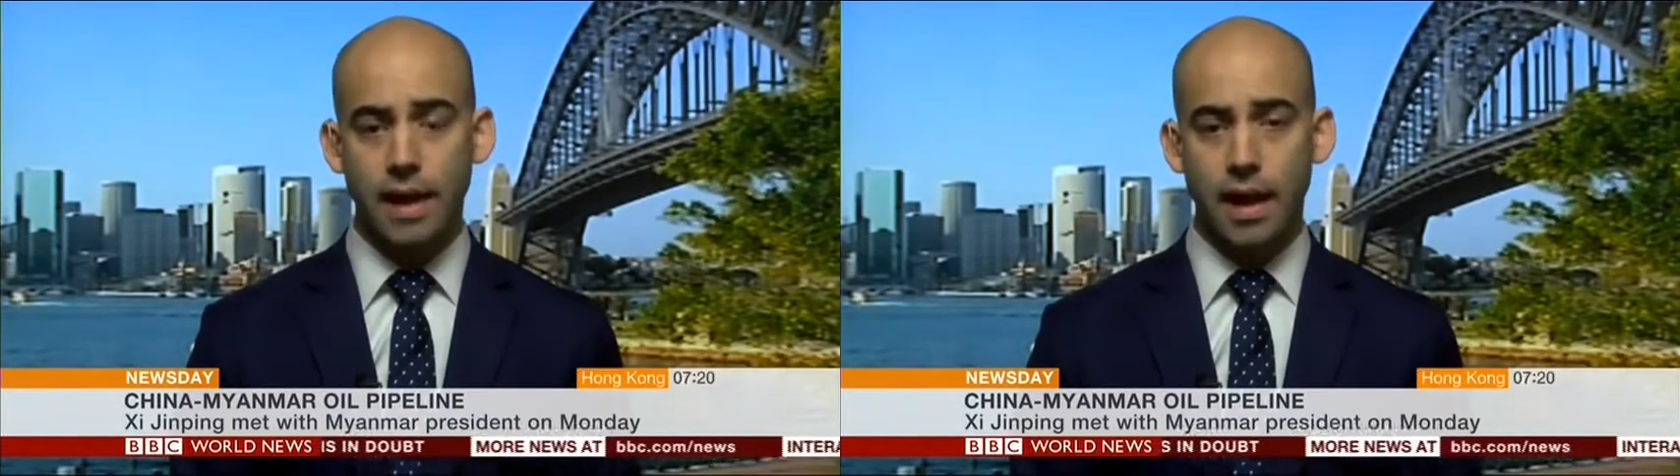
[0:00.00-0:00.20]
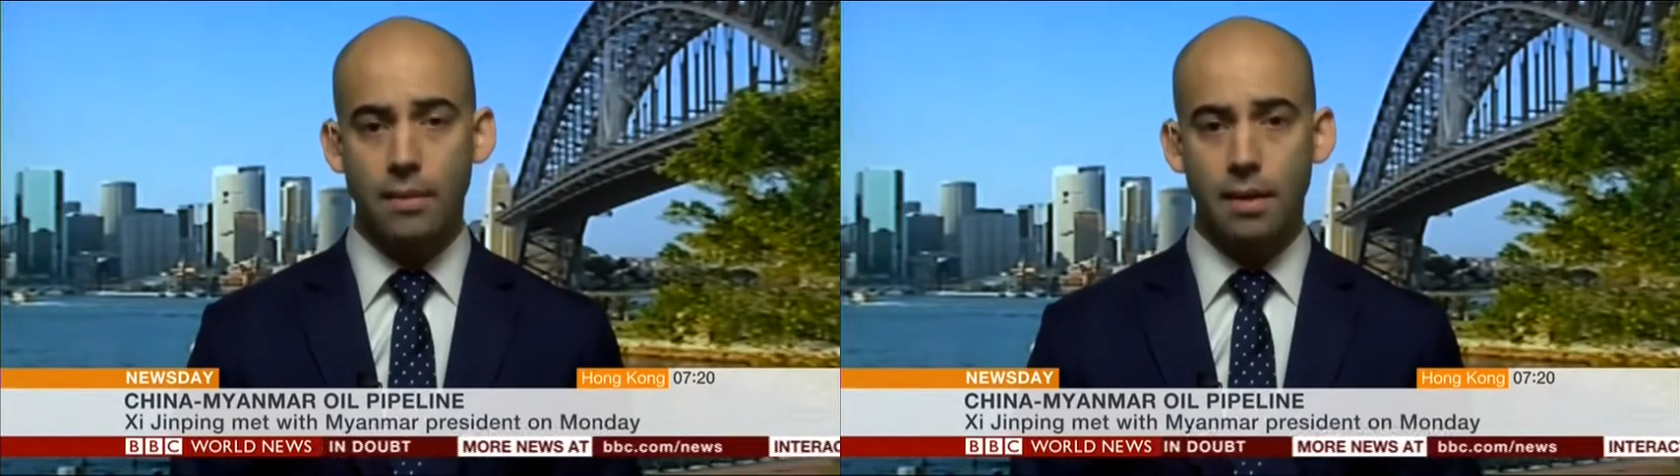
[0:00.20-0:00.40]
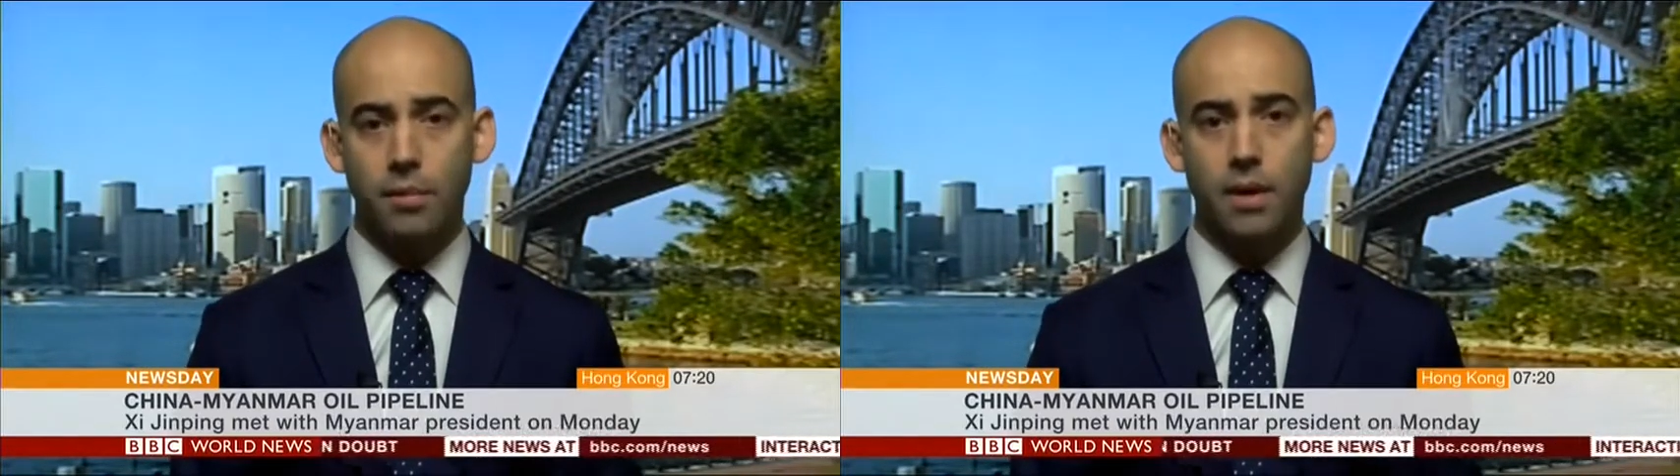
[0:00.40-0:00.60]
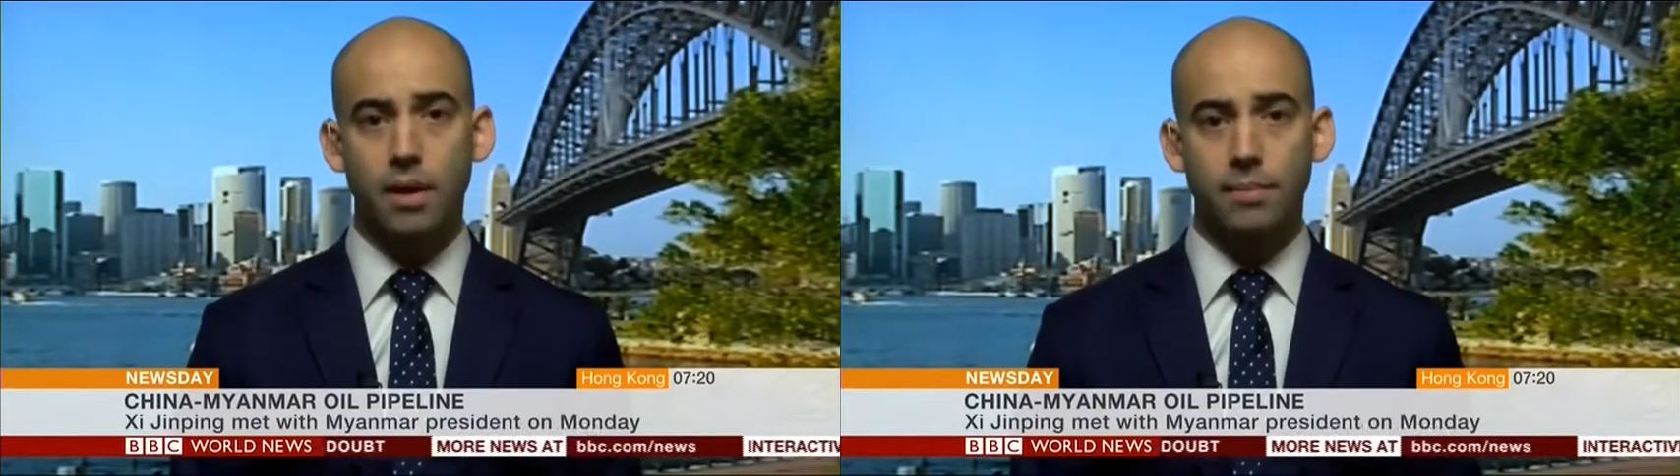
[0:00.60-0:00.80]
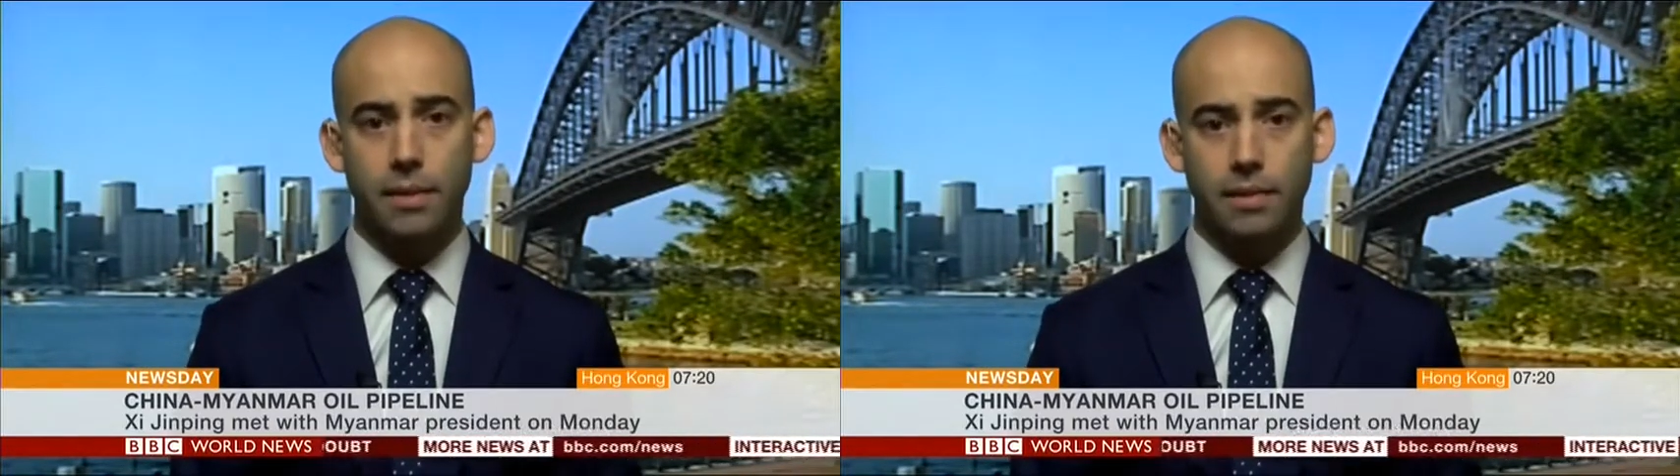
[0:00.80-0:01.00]
but it would
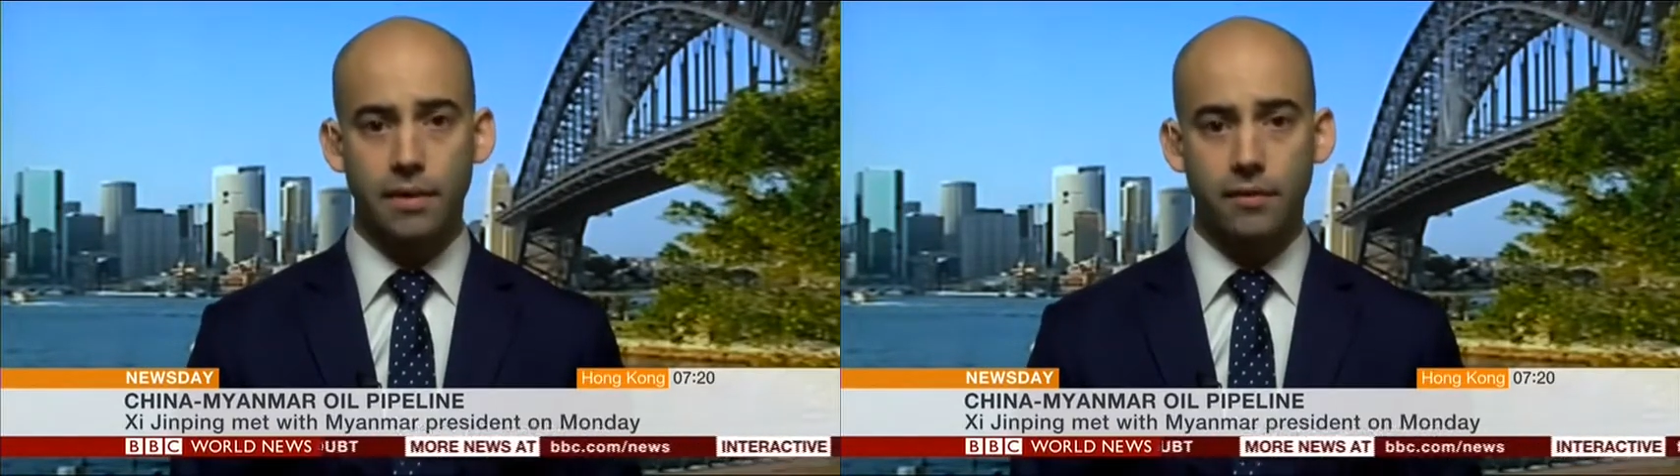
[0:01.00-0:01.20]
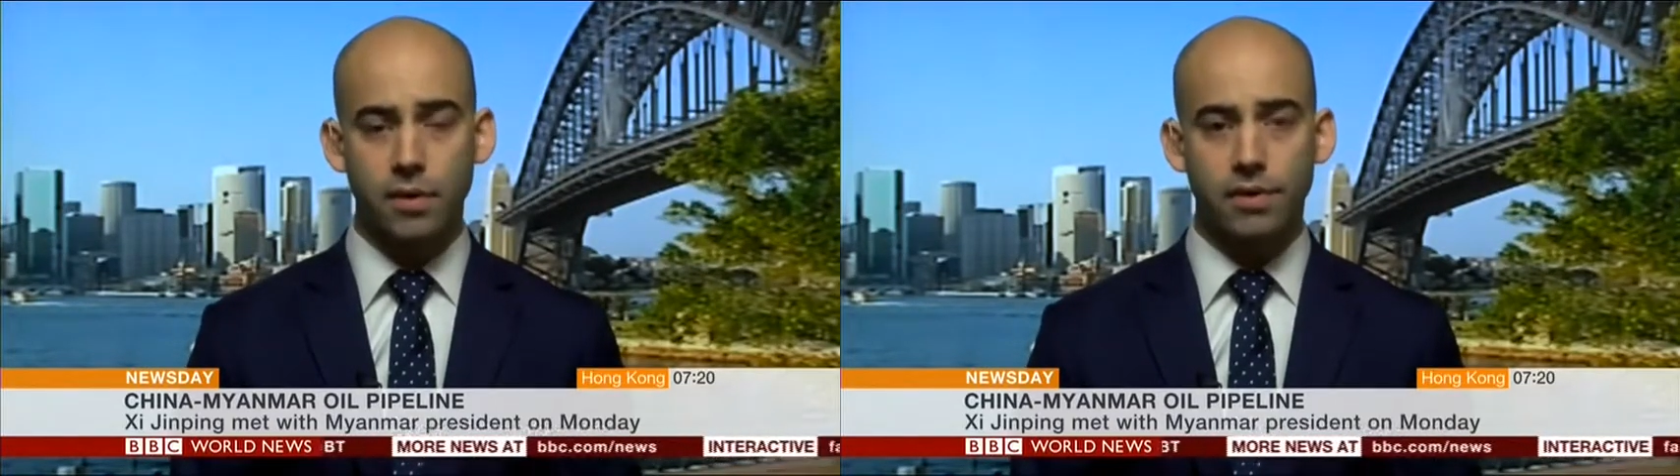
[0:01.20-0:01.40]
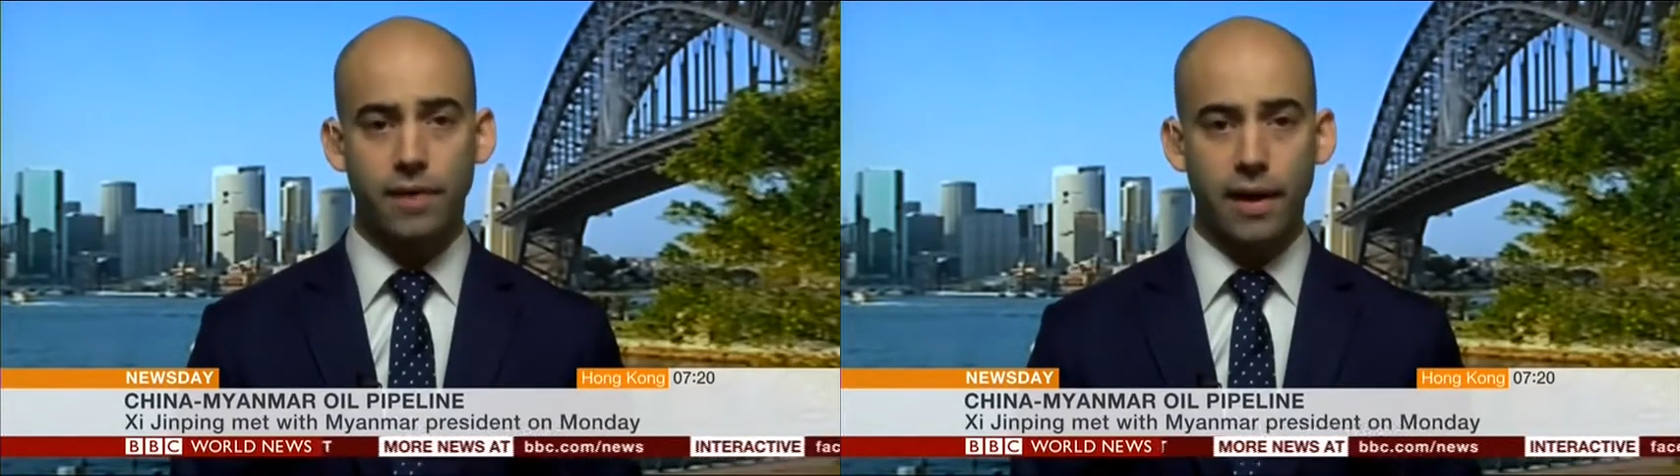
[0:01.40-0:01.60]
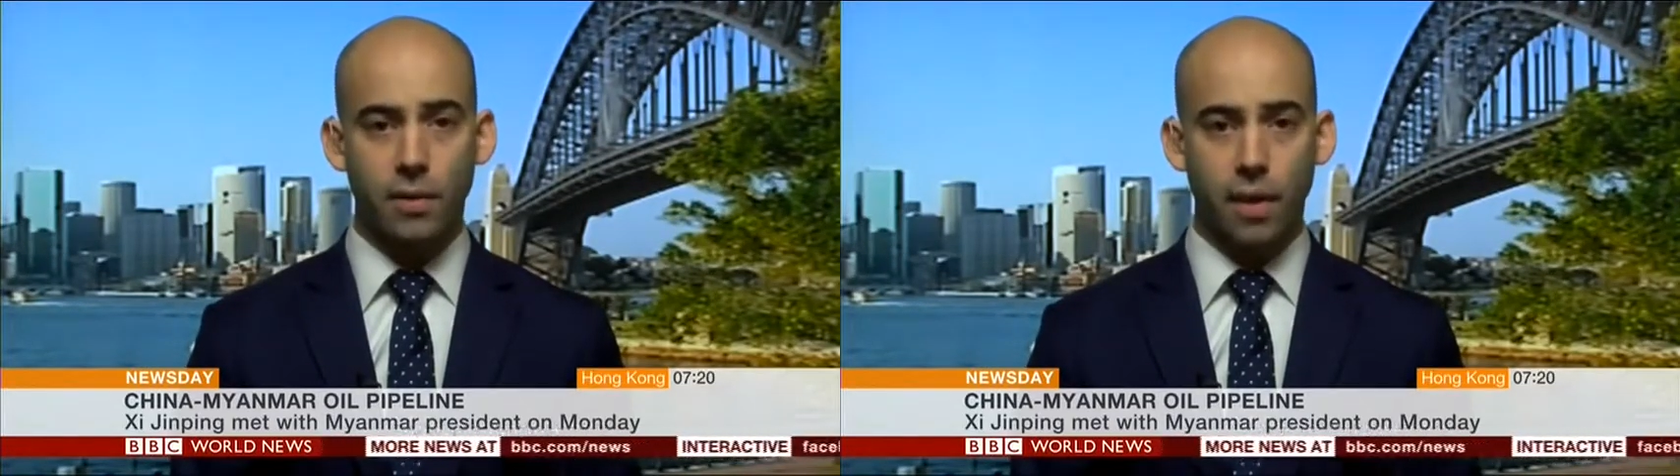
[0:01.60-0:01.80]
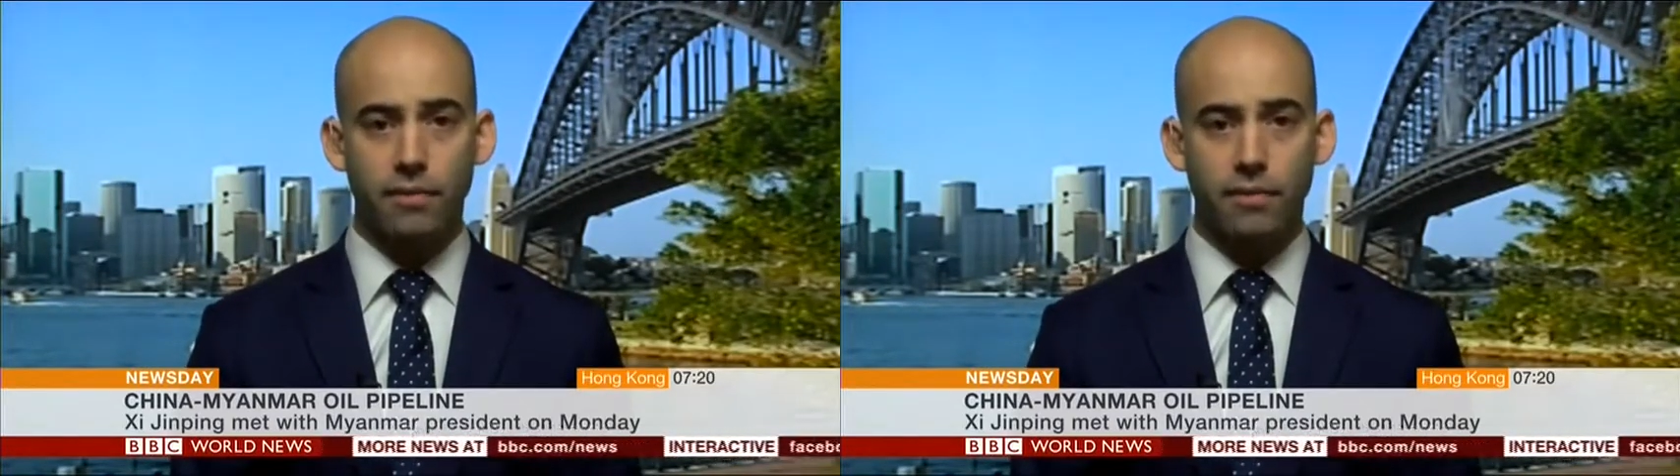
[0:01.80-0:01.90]
help them diversify away